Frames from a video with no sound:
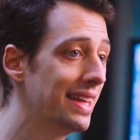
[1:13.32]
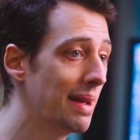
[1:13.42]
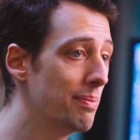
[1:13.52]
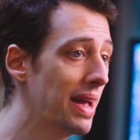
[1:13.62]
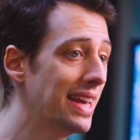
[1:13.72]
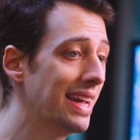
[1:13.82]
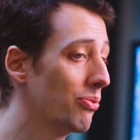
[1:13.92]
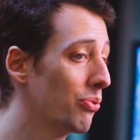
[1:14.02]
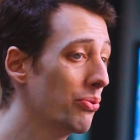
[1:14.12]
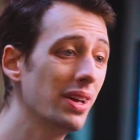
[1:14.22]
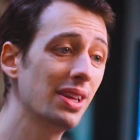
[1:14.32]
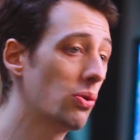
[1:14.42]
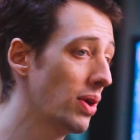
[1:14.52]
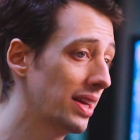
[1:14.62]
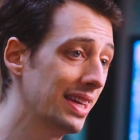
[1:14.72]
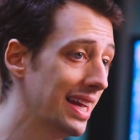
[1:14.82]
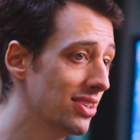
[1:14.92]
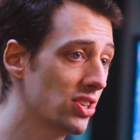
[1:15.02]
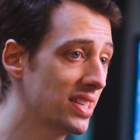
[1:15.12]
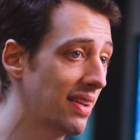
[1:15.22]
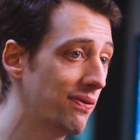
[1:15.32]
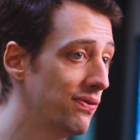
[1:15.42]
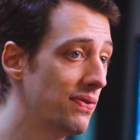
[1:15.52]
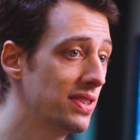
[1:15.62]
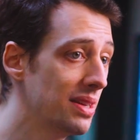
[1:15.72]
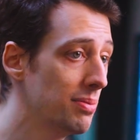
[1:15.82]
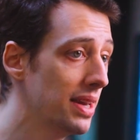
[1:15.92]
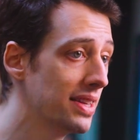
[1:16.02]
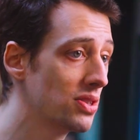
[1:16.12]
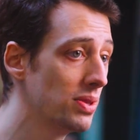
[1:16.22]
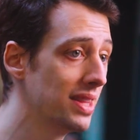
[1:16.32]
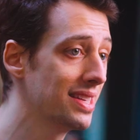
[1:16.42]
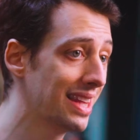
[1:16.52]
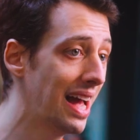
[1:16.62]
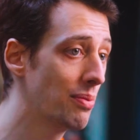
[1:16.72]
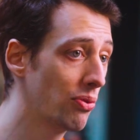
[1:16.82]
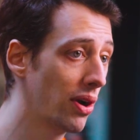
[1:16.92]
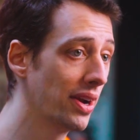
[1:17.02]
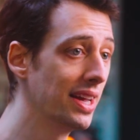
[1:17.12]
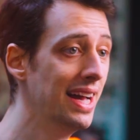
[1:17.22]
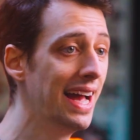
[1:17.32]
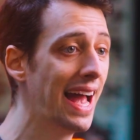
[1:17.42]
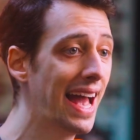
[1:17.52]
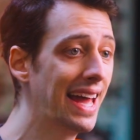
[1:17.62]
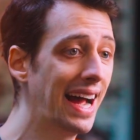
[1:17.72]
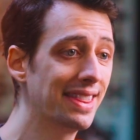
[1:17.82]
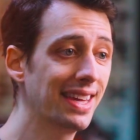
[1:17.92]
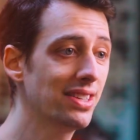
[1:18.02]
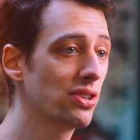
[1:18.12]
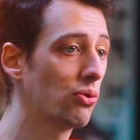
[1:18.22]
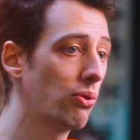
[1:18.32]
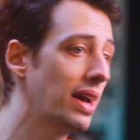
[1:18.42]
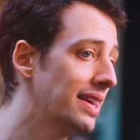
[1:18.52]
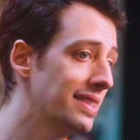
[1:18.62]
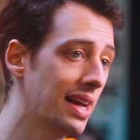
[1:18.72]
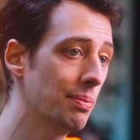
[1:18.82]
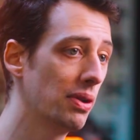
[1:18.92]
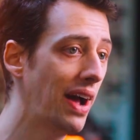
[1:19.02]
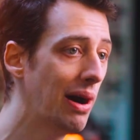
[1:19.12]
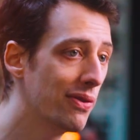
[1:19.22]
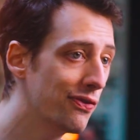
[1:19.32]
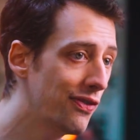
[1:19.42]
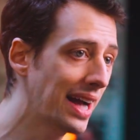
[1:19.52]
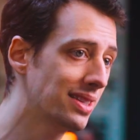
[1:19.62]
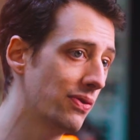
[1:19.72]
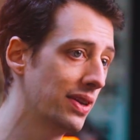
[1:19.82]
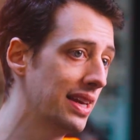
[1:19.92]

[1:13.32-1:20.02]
that I made really quickly in just like 15 minutes with this library, and I think it's a great example of how effective it